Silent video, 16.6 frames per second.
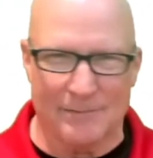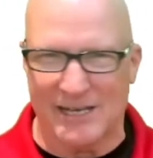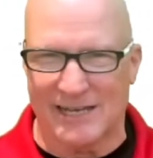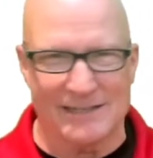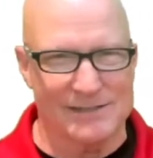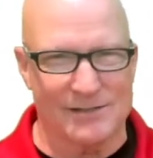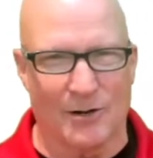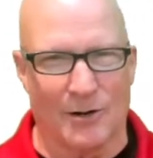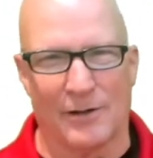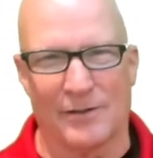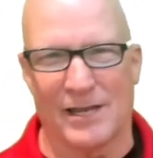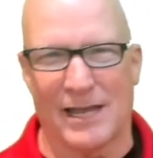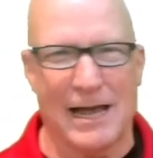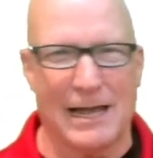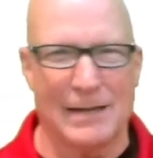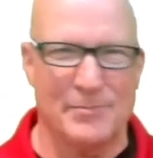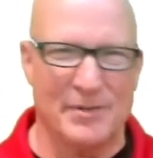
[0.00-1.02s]
It has all the
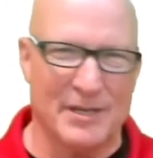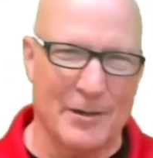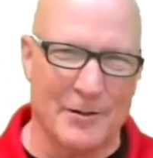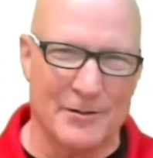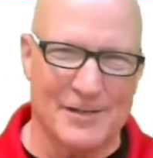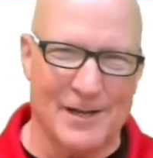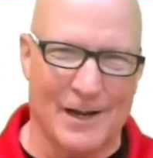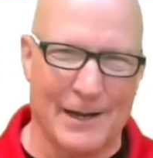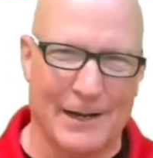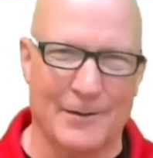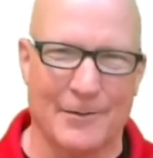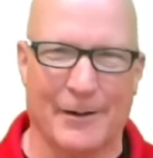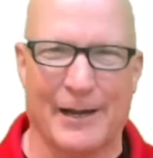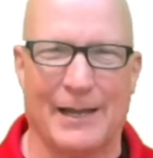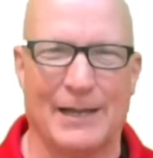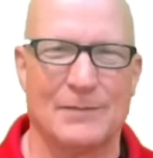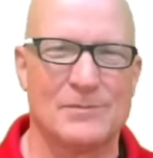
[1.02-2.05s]
IPO
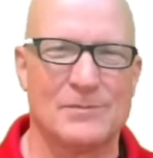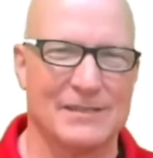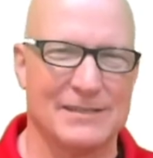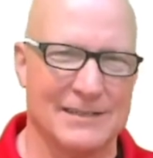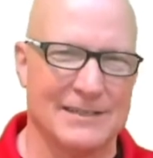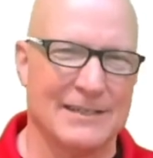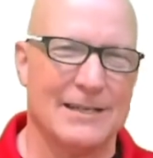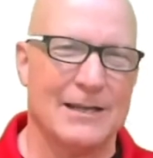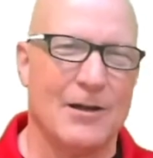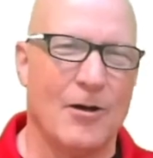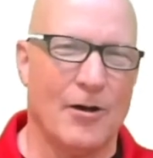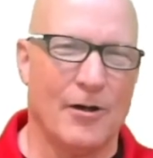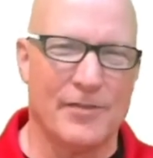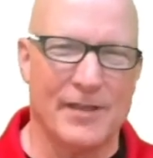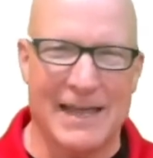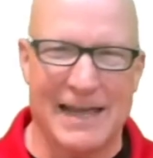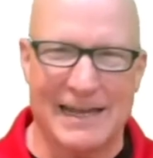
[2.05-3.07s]
diagrams and all
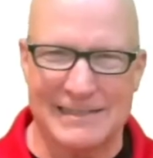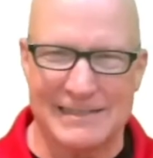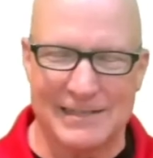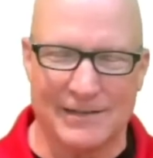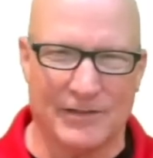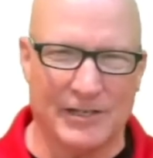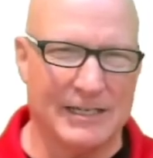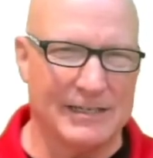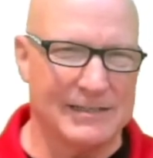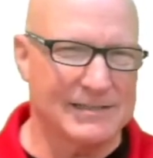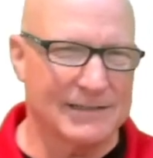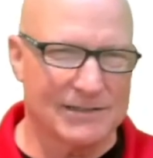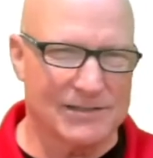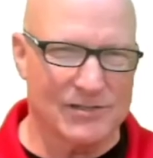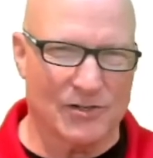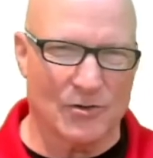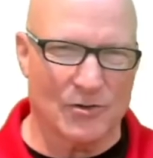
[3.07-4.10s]
the activities, and
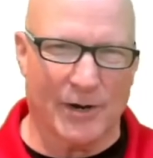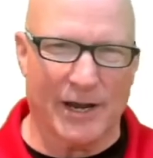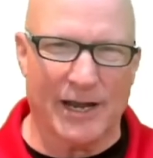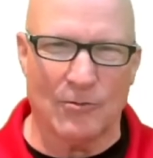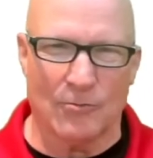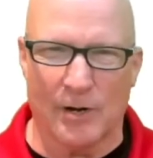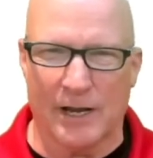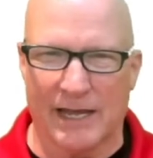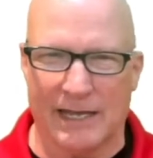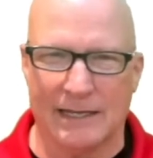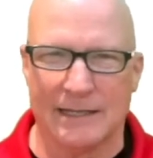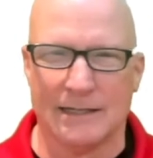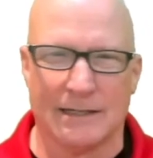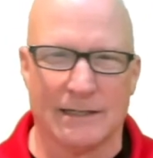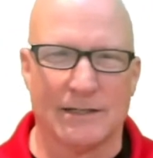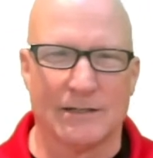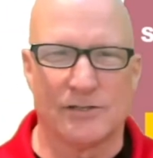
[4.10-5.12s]
it's a great way
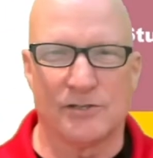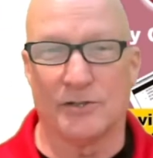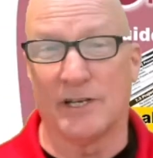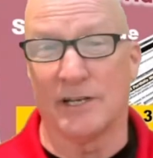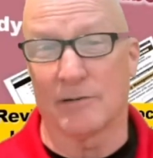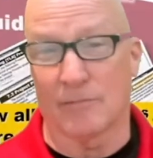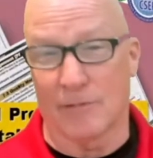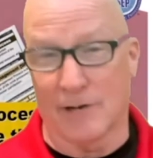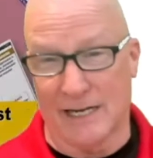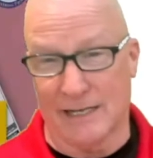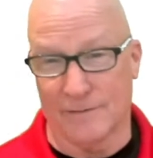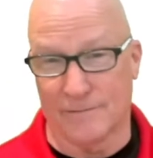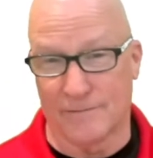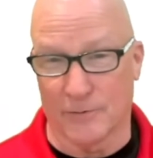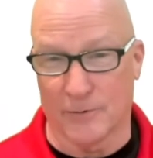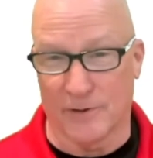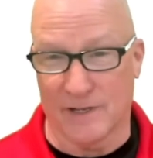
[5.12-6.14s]
to get ready
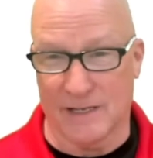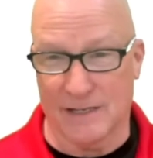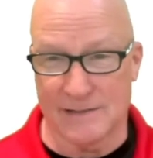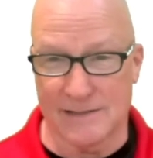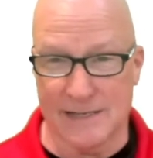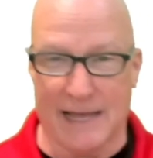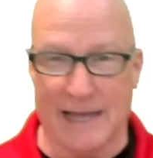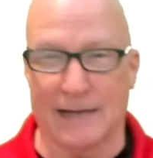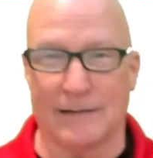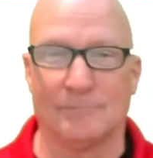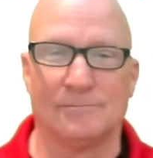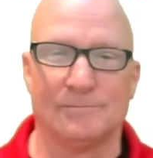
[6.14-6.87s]
for the exam.